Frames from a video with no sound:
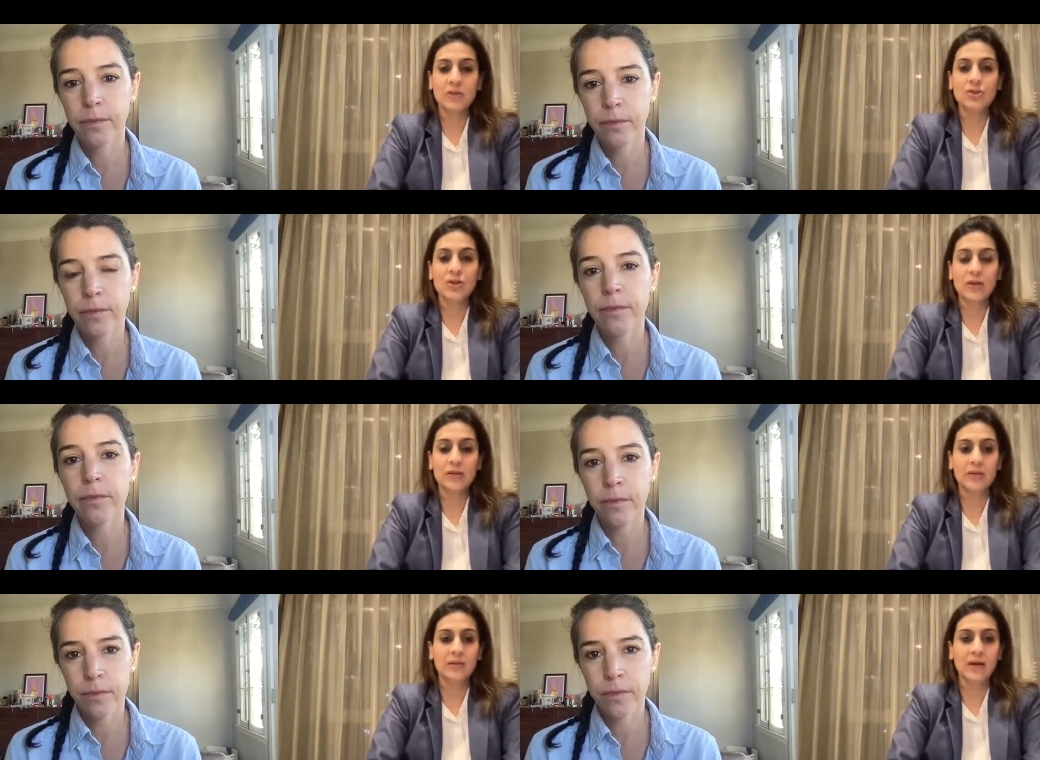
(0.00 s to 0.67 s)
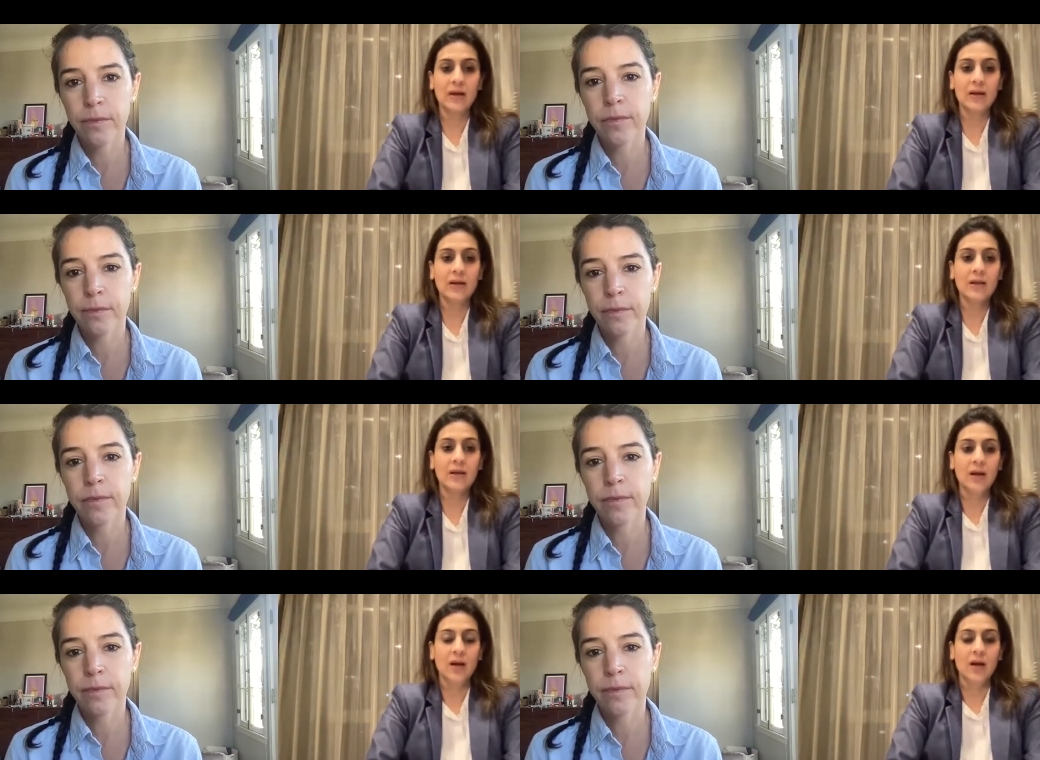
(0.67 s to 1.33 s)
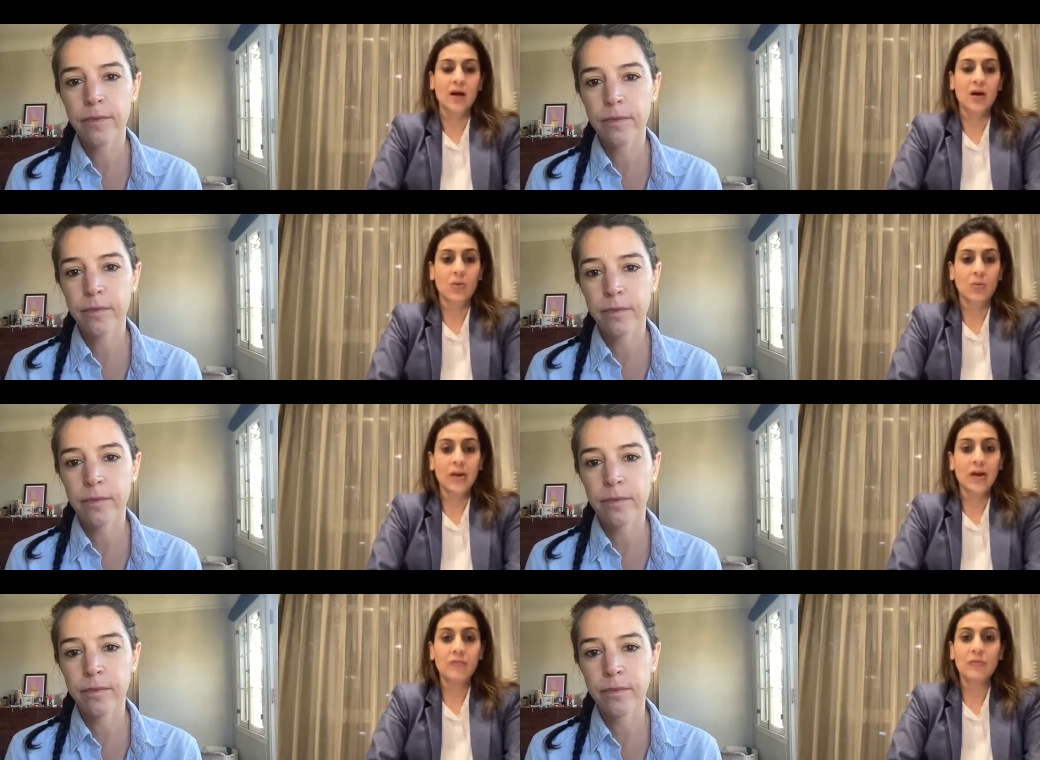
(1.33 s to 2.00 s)
Speaker 1: been shut entirely. We
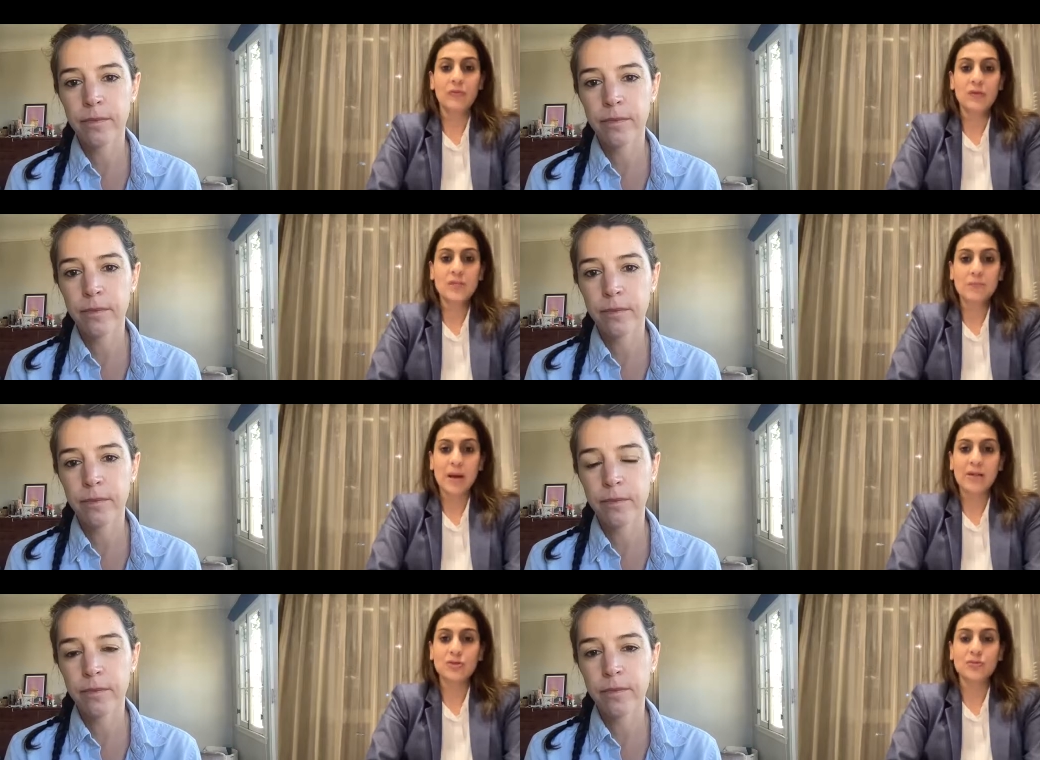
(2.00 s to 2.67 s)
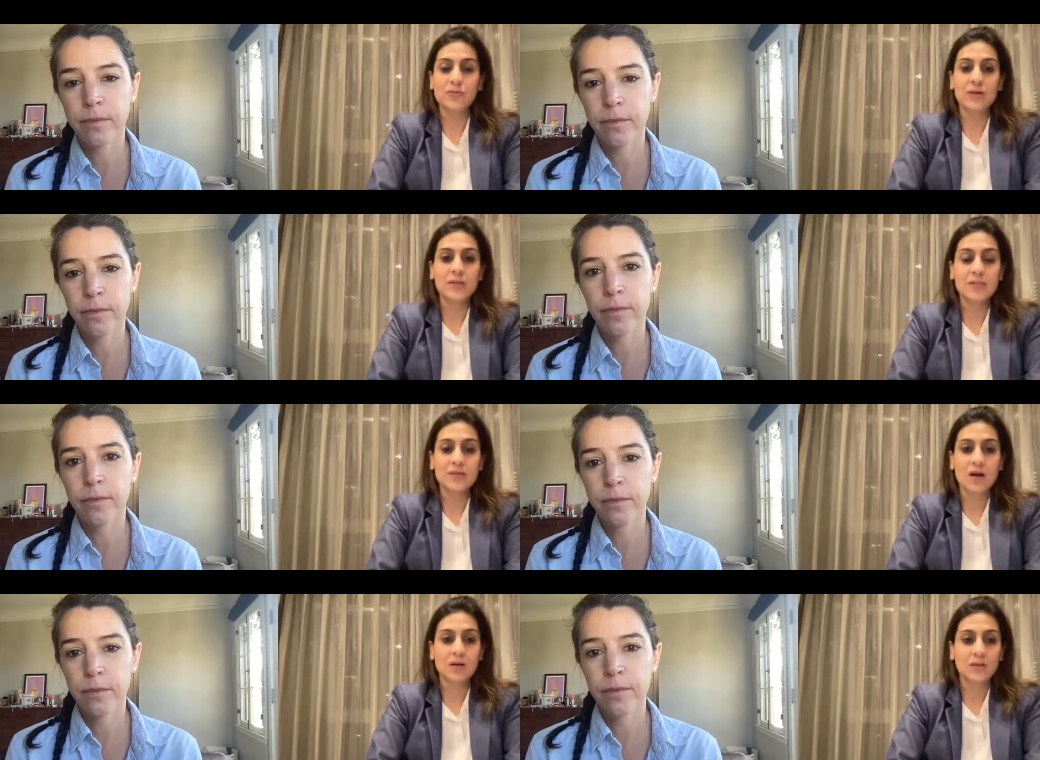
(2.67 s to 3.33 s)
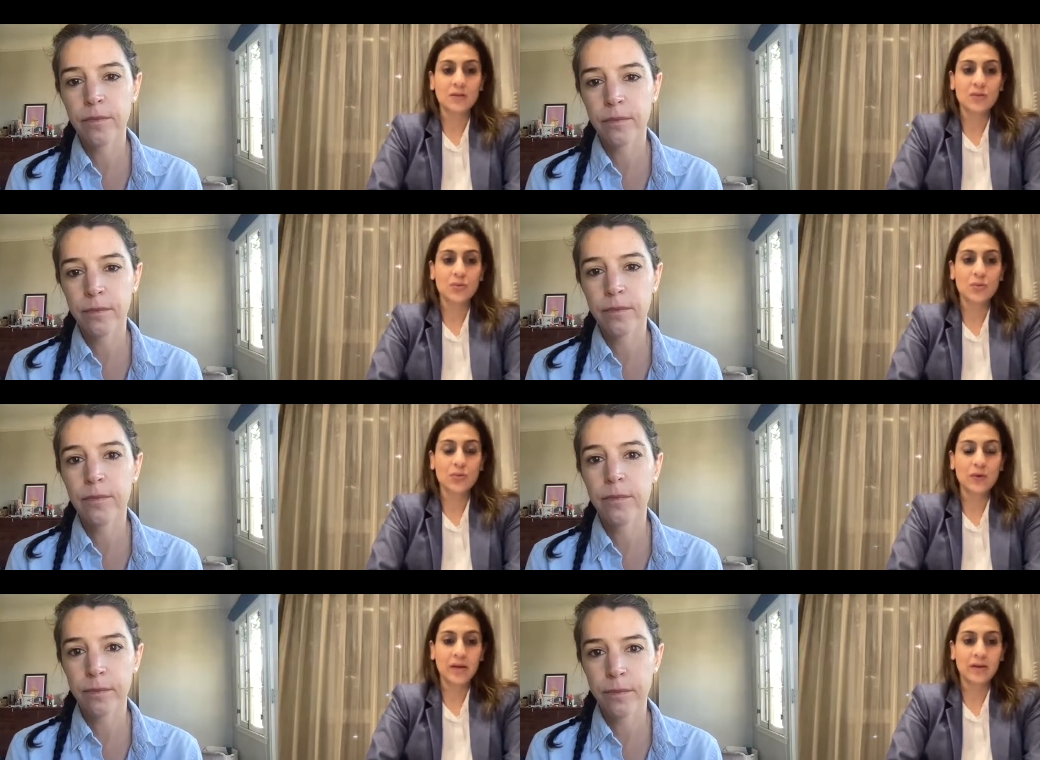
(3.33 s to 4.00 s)
have a first batch of kids starting school
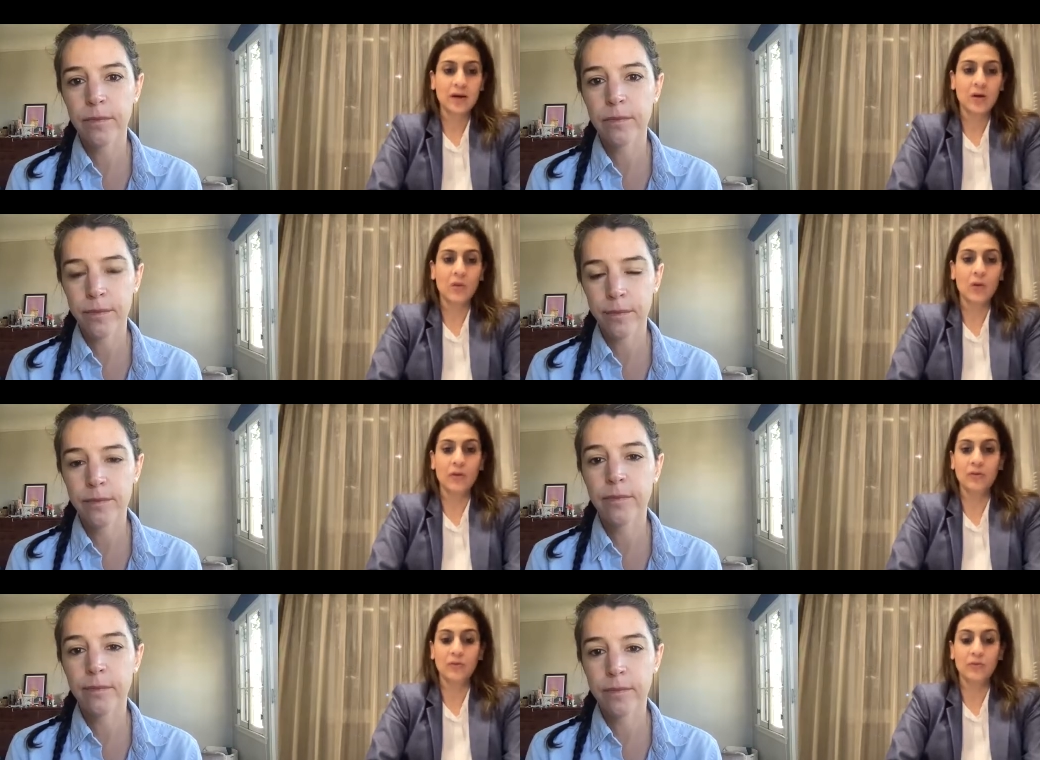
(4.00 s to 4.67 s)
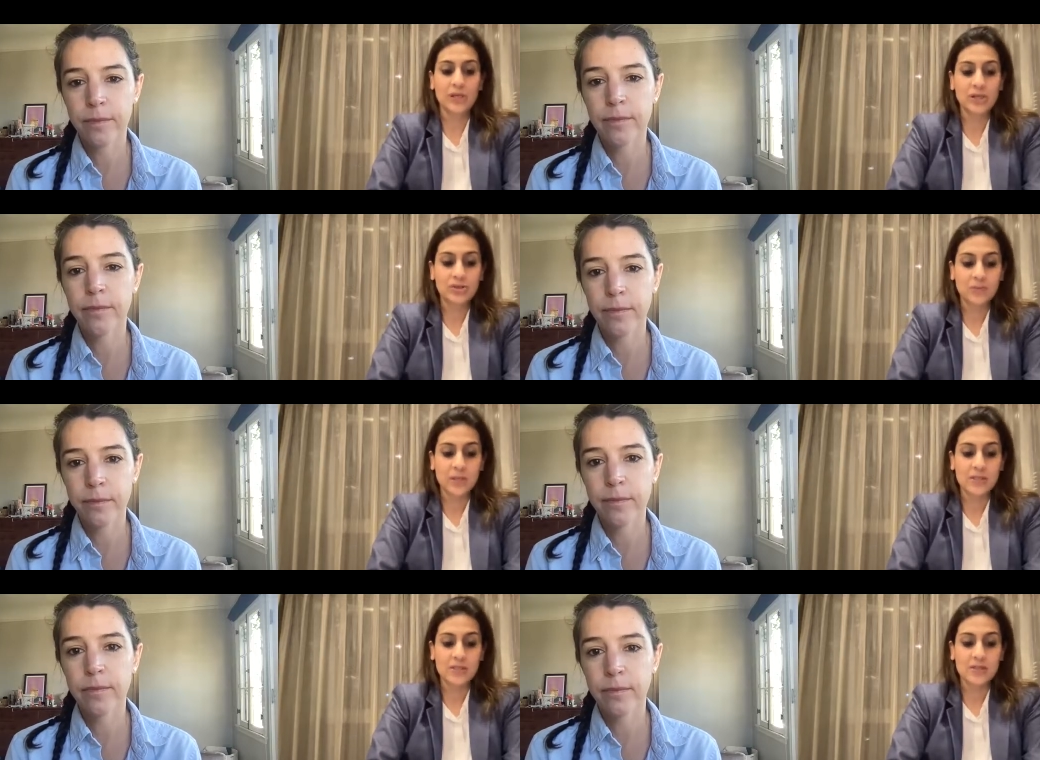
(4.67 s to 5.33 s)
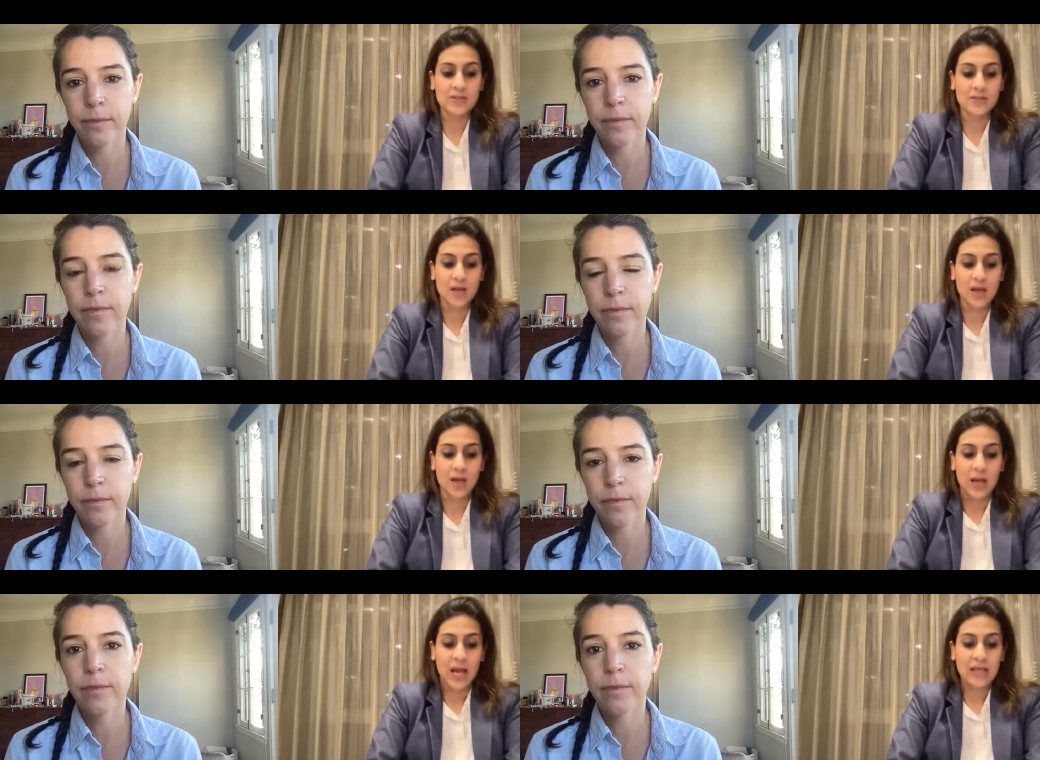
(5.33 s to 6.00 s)
right now on a rotation basis.
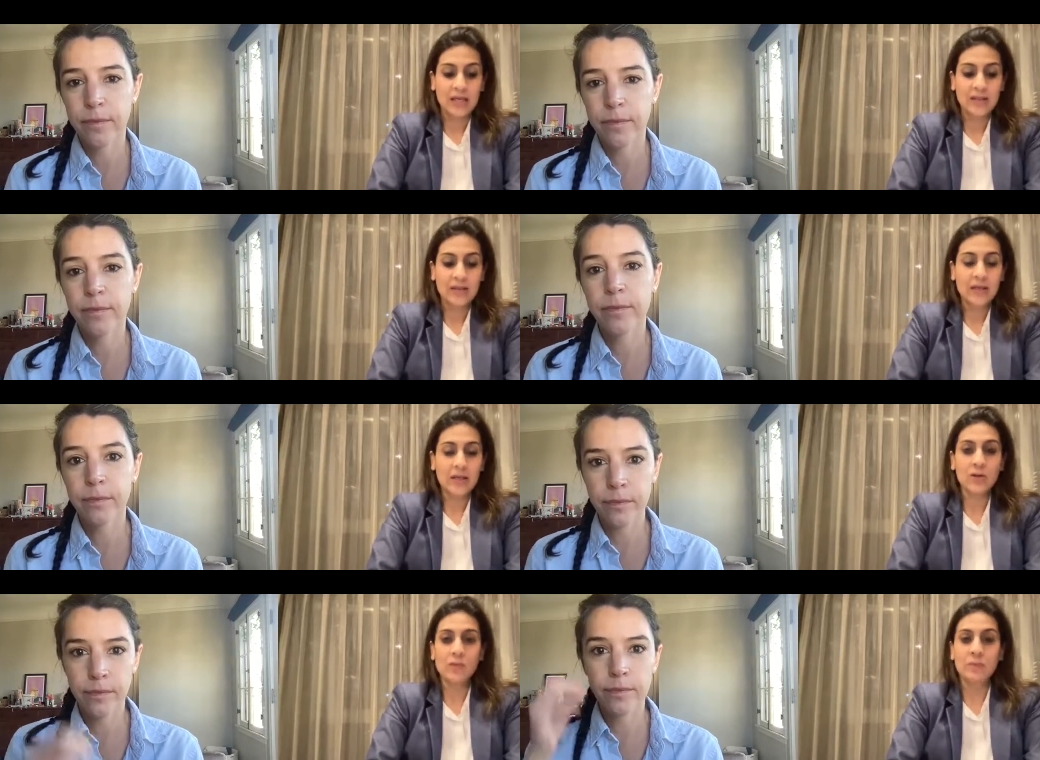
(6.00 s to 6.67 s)
And I think, like you